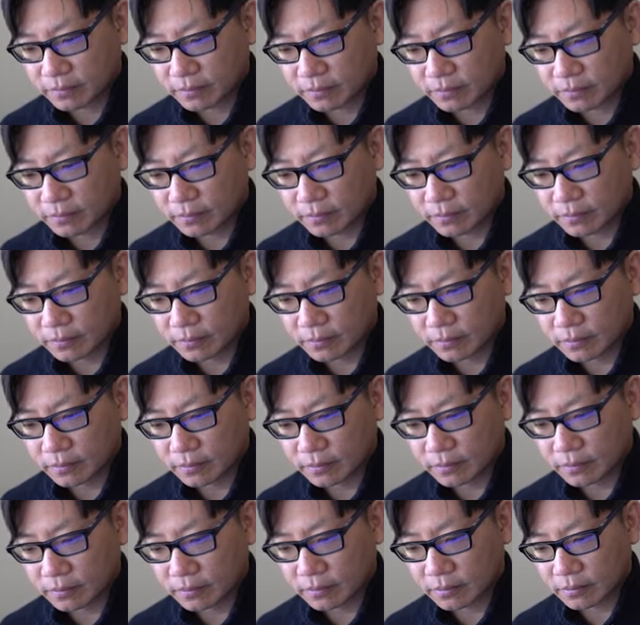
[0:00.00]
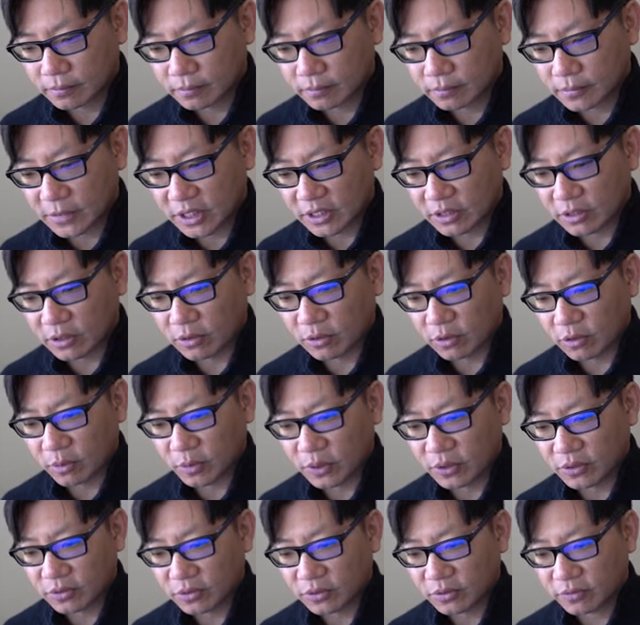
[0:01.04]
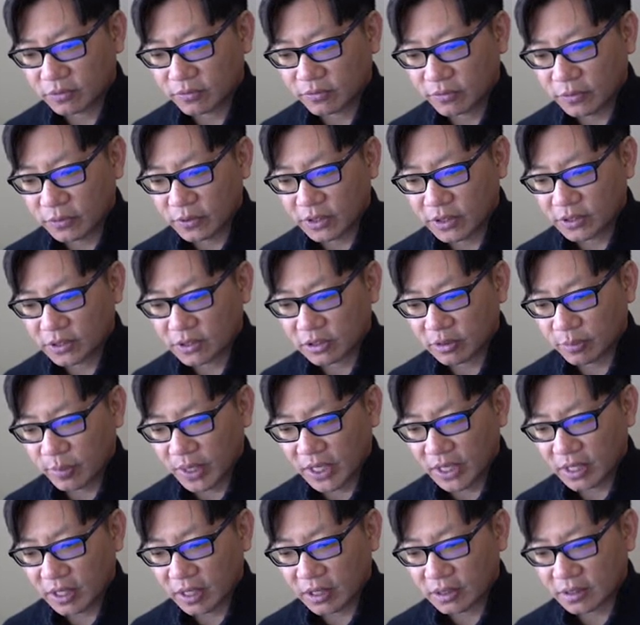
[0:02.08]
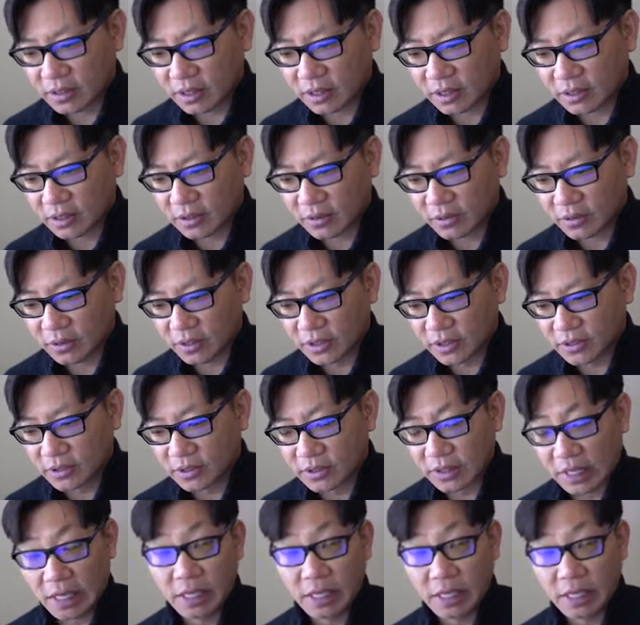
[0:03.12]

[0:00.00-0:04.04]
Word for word: Is it normal for this to make a ton of noise?